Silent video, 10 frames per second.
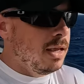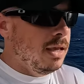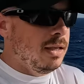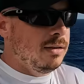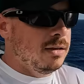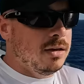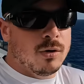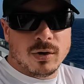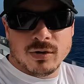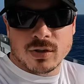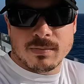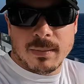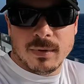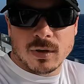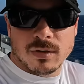And or you're just
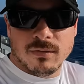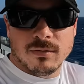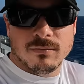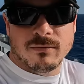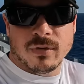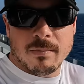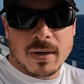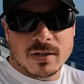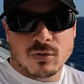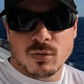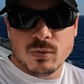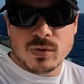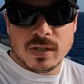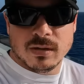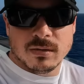maybe looking for the best
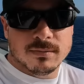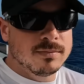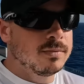cruise deal.